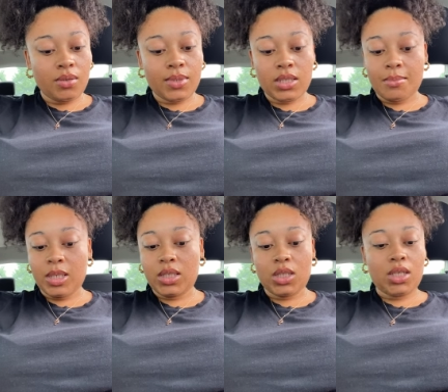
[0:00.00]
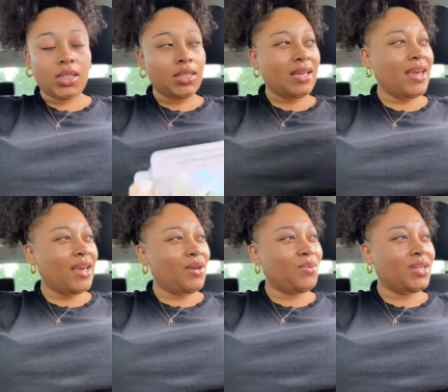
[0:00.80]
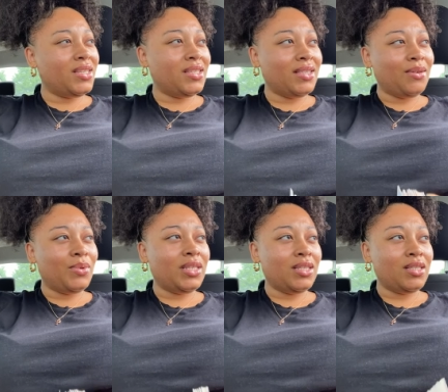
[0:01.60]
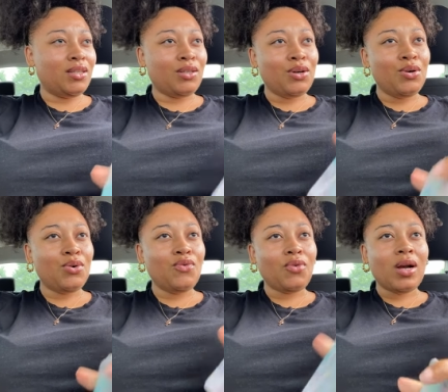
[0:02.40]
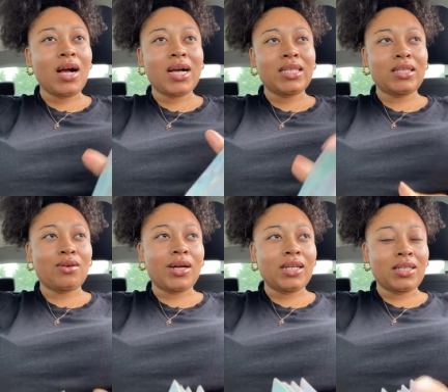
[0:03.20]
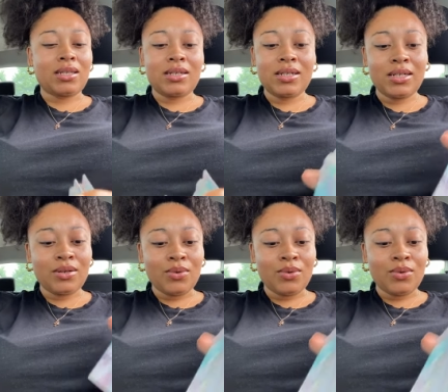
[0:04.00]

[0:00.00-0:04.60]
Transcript: What's the message of the day? What is it that we need to know for our highest and greatest good